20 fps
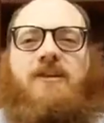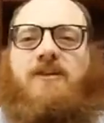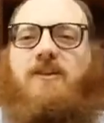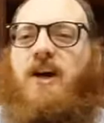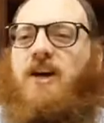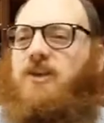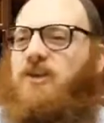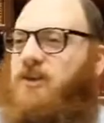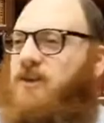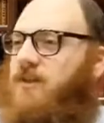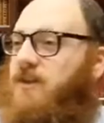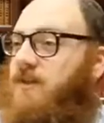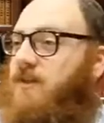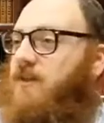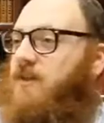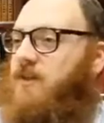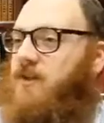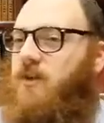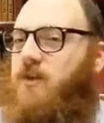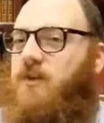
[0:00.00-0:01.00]
touches,
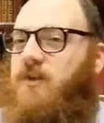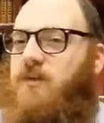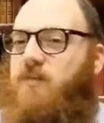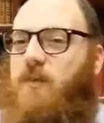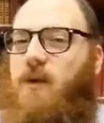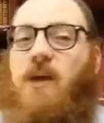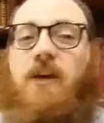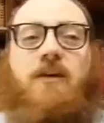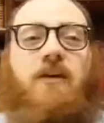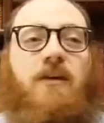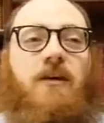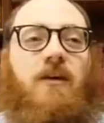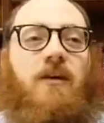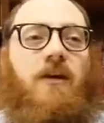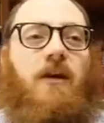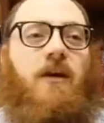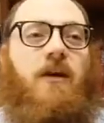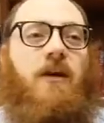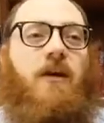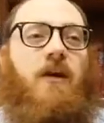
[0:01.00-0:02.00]
so to speak,
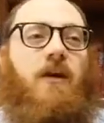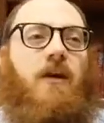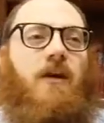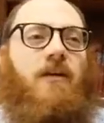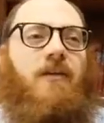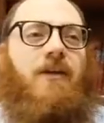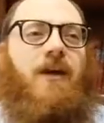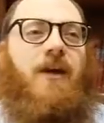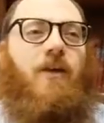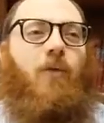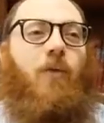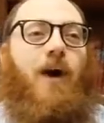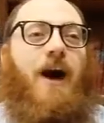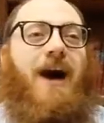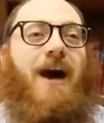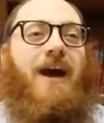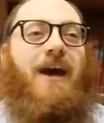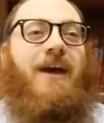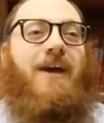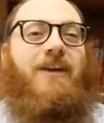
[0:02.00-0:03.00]
then
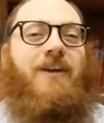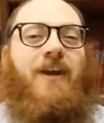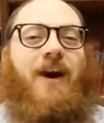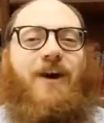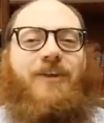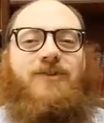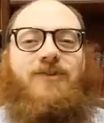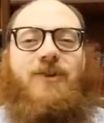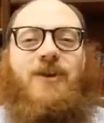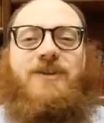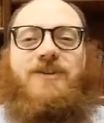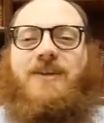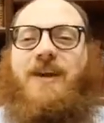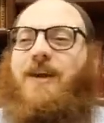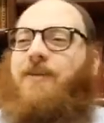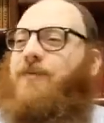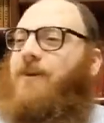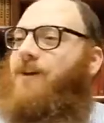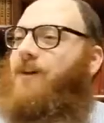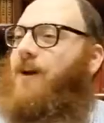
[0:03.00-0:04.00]
why not just
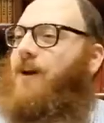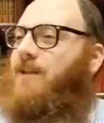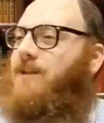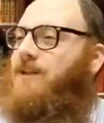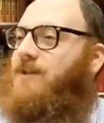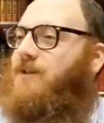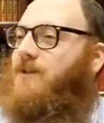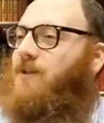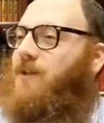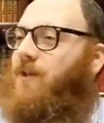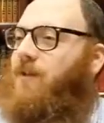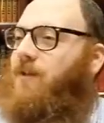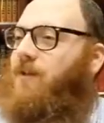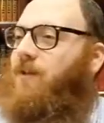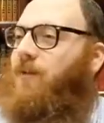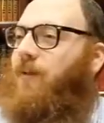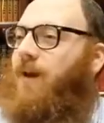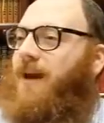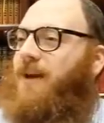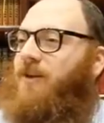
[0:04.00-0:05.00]
have a godly soul?
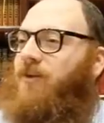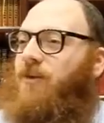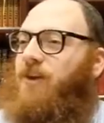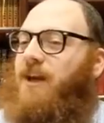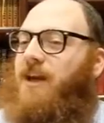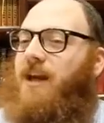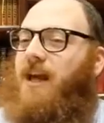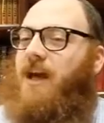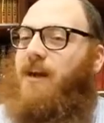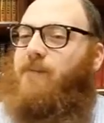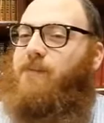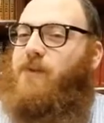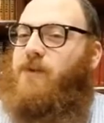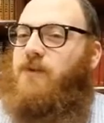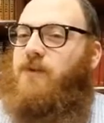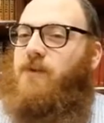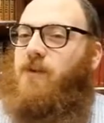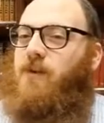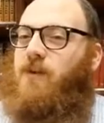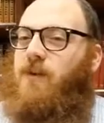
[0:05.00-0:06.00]
Why do you need an animal
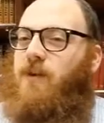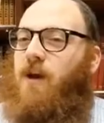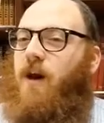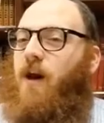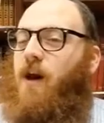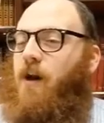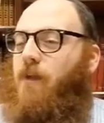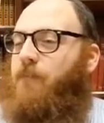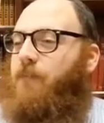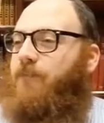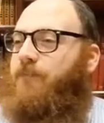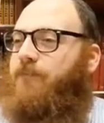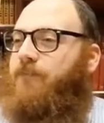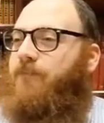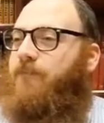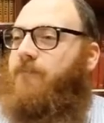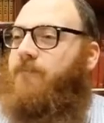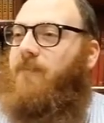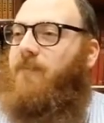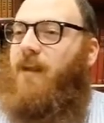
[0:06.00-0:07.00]
soul at all?
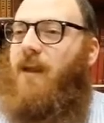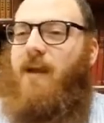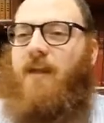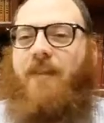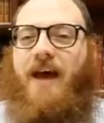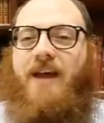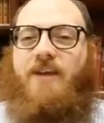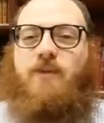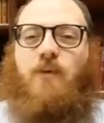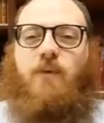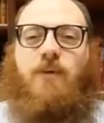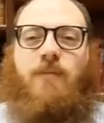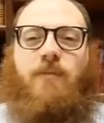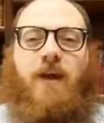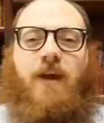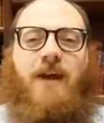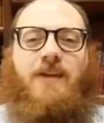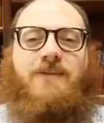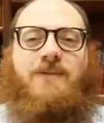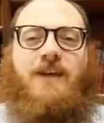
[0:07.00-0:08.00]
And that's what we
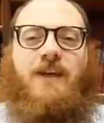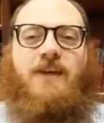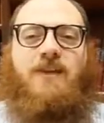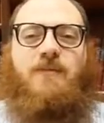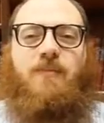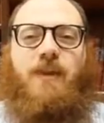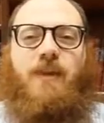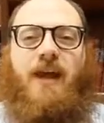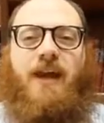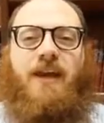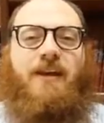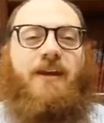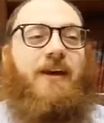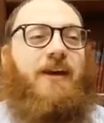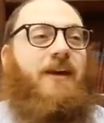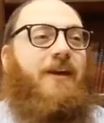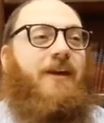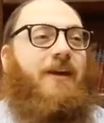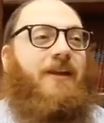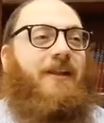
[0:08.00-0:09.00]
began to explain
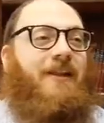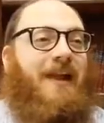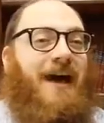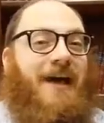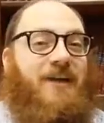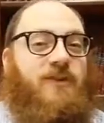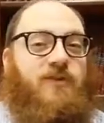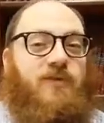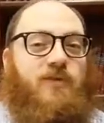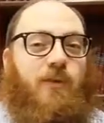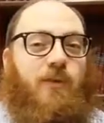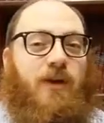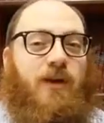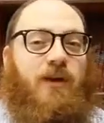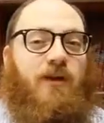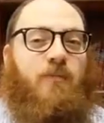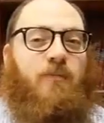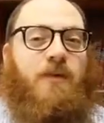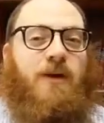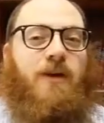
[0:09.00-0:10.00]
last
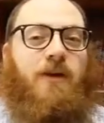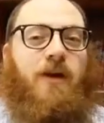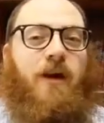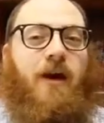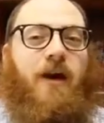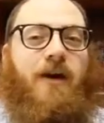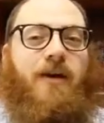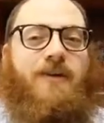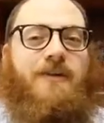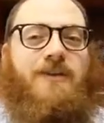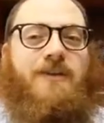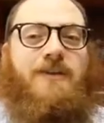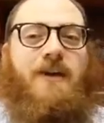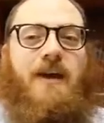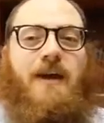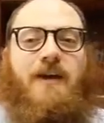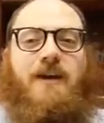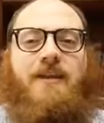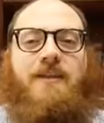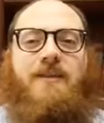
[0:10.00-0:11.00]
week. Because
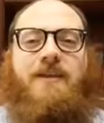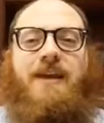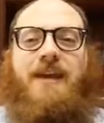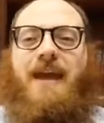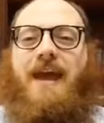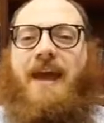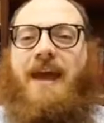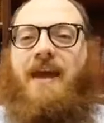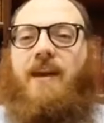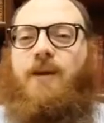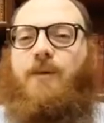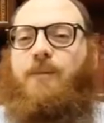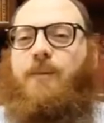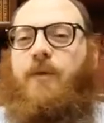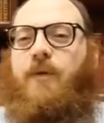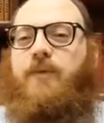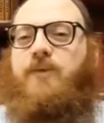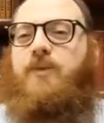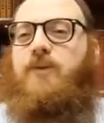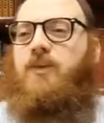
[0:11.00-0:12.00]
the
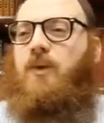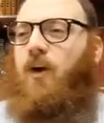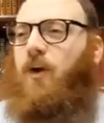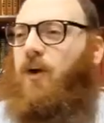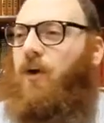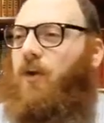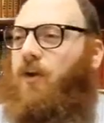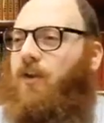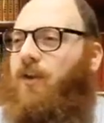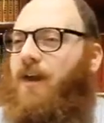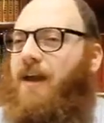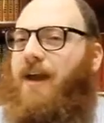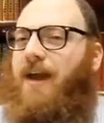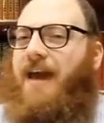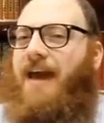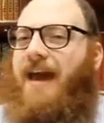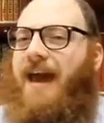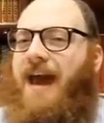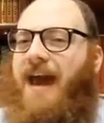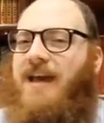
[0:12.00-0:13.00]
animal soul
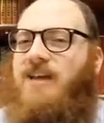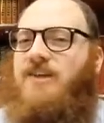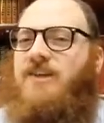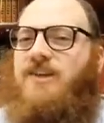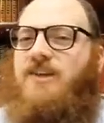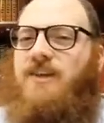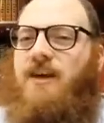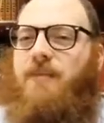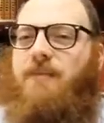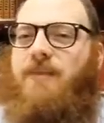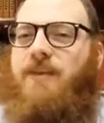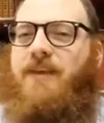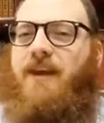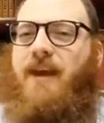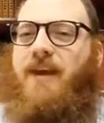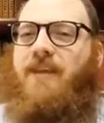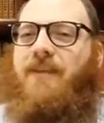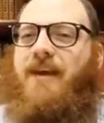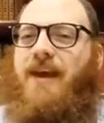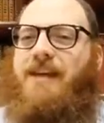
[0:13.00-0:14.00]
has
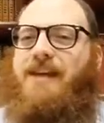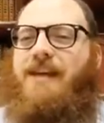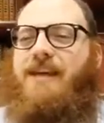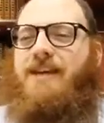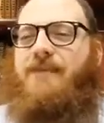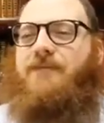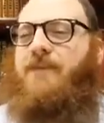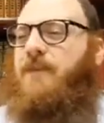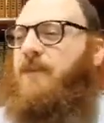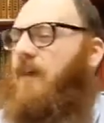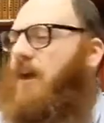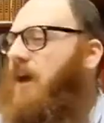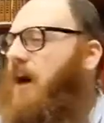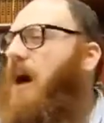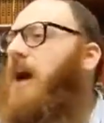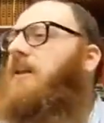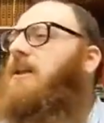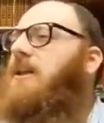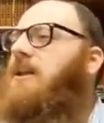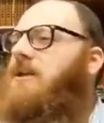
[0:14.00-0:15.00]
something that even the
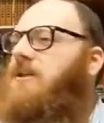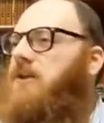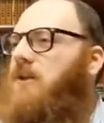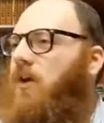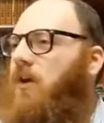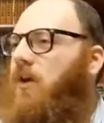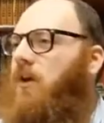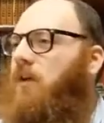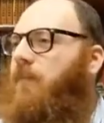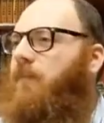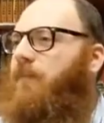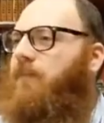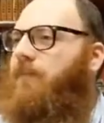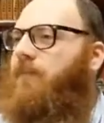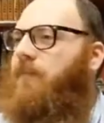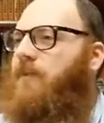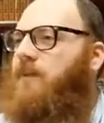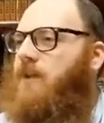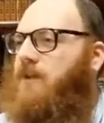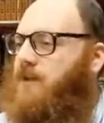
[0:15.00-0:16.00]
godly soul
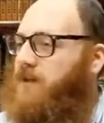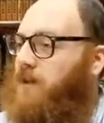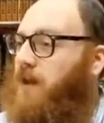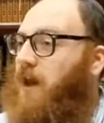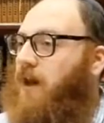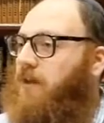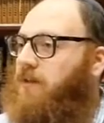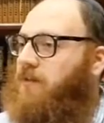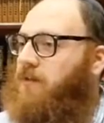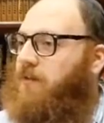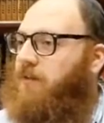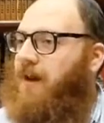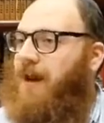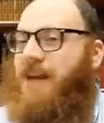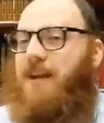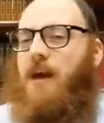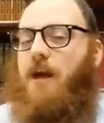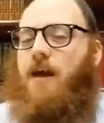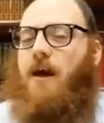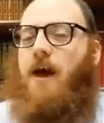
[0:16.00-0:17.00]
does not.
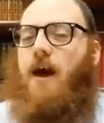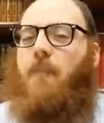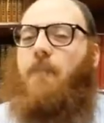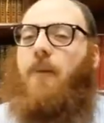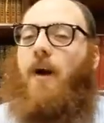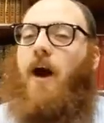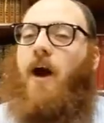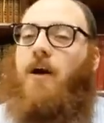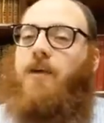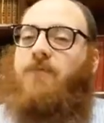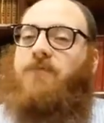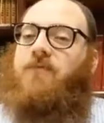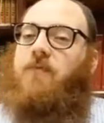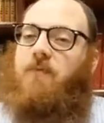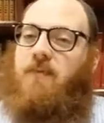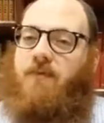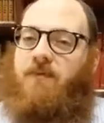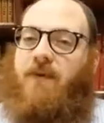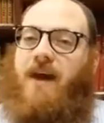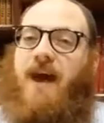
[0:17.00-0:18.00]
Right? Apart
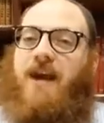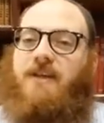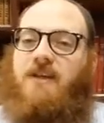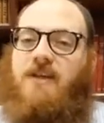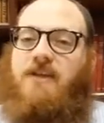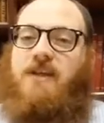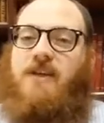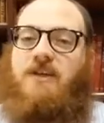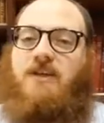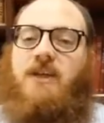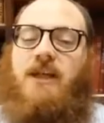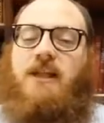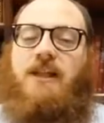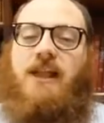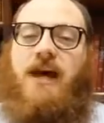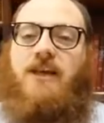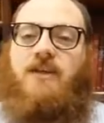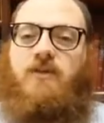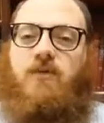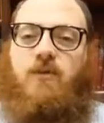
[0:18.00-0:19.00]
from the fact, as I said
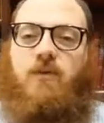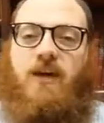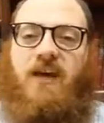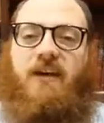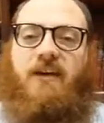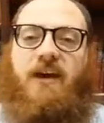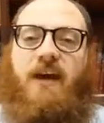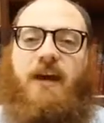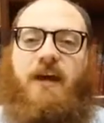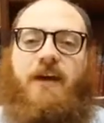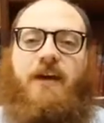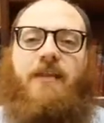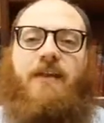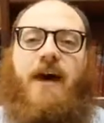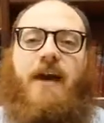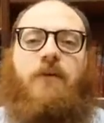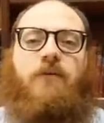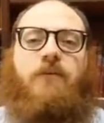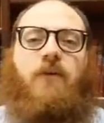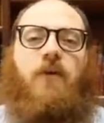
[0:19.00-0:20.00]
last week,
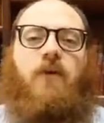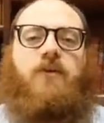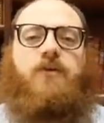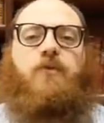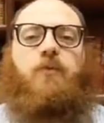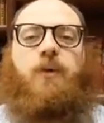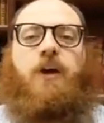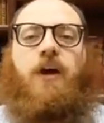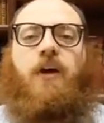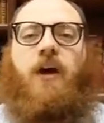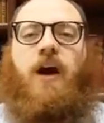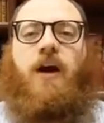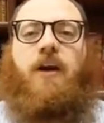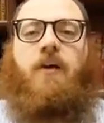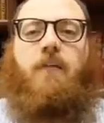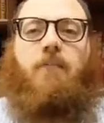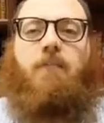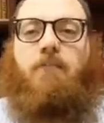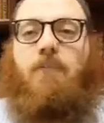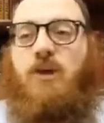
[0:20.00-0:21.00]
that of course we are on
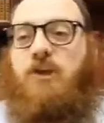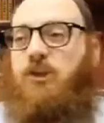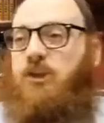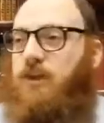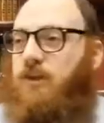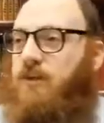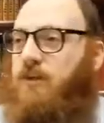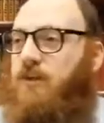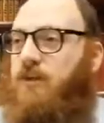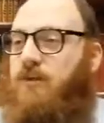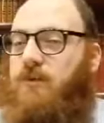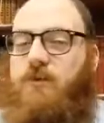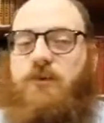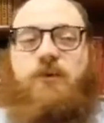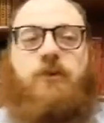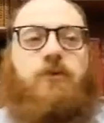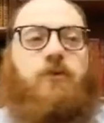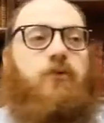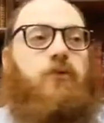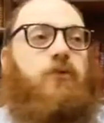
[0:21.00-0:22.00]
a mission
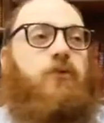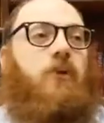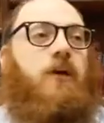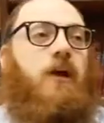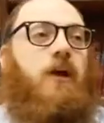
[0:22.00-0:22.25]
to